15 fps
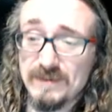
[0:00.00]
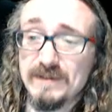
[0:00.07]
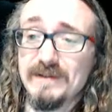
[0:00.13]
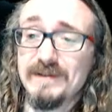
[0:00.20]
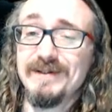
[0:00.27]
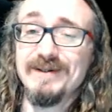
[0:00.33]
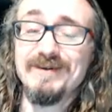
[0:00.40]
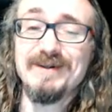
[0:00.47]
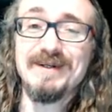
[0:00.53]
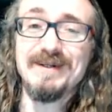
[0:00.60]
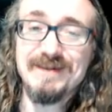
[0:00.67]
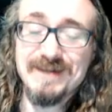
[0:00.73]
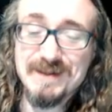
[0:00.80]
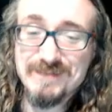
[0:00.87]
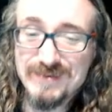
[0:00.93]
you know, any
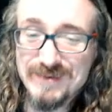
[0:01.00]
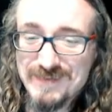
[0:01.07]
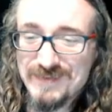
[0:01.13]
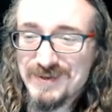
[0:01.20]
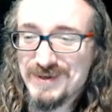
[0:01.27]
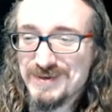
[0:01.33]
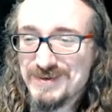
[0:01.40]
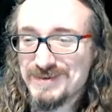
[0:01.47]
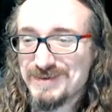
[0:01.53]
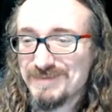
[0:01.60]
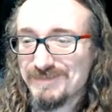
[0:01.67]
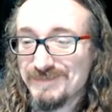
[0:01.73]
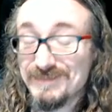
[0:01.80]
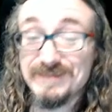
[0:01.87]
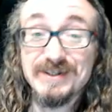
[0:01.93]
number of those
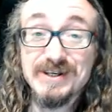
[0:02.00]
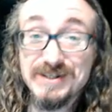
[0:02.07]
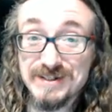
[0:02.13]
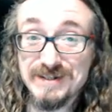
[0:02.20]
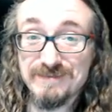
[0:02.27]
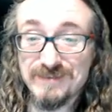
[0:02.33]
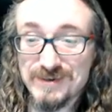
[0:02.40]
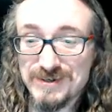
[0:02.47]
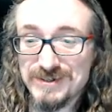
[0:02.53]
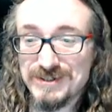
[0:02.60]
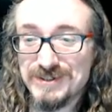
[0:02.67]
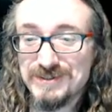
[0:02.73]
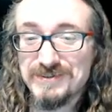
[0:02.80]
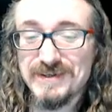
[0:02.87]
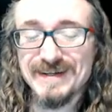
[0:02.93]
Disney
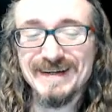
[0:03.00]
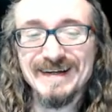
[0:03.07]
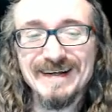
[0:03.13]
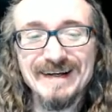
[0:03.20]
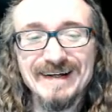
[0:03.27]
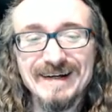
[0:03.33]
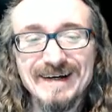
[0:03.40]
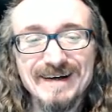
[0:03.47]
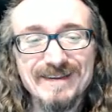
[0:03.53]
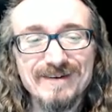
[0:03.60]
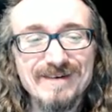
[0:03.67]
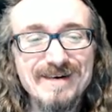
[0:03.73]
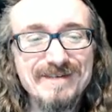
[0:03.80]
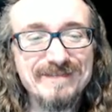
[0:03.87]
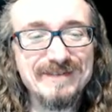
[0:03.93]
versions, uh,
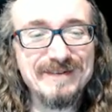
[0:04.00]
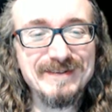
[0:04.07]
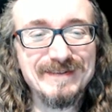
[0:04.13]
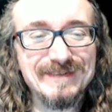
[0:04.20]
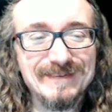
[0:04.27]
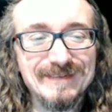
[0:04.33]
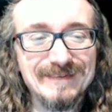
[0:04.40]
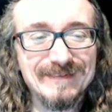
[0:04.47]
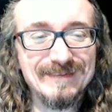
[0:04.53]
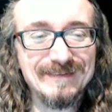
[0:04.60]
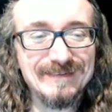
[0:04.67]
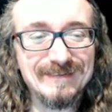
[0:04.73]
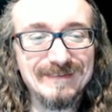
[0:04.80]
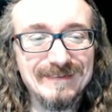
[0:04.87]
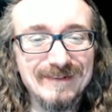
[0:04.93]
they're often
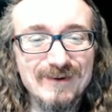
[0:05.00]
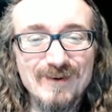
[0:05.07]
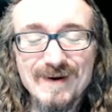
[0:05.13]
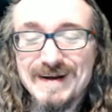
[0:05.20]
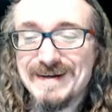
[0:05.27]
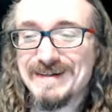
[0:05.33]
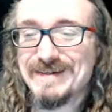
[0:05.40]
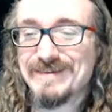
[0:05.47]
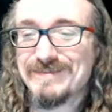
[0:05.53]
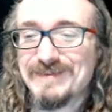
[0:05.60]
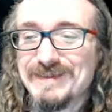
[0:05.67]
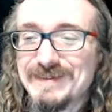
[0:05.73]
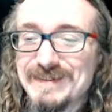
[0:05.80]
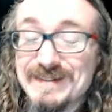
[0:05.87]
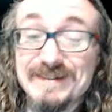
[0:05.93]
quite
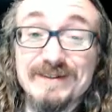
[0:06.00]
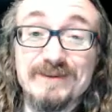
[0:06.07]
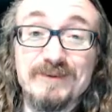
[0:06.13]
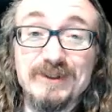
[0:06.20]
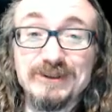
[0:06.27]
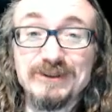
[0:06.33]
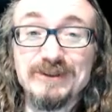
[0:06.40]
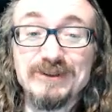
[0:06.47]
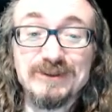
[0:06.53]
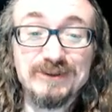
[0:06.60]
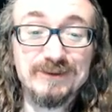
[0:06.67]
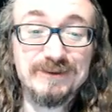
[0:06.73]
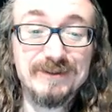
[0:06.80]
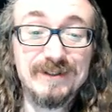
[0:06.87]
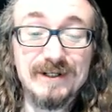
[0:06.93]
different than the original
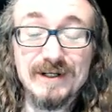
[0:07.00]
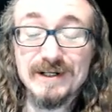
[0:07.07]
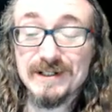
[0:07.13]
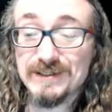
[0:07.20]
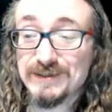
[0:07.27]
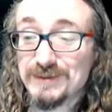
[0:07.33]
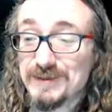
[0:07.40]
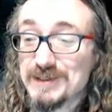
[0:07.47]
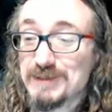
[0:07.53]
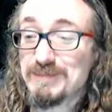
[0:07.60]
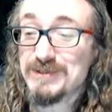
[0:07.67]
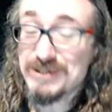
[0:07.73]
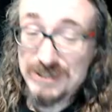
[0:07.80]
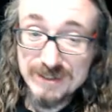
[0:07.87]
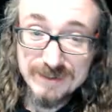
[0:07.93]
sor- uh, source
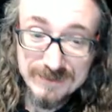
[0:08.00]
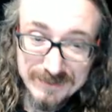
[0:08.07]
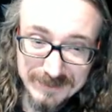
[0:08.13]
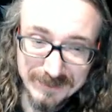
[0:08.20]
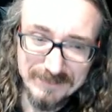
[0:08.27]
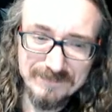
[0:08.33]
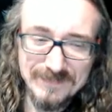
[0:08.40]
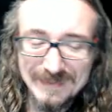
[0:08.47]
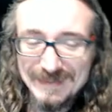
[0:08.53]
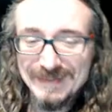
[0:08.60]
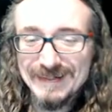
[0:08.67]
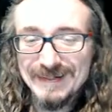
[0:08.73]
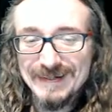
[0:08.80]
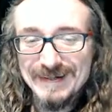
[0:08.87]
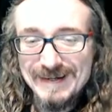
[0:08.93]
material.
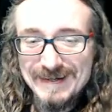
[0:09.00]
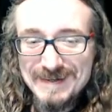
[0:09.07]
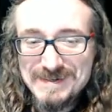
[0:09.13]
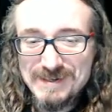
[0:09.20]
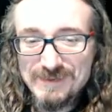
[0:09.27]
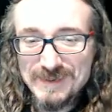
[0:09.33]
And so, what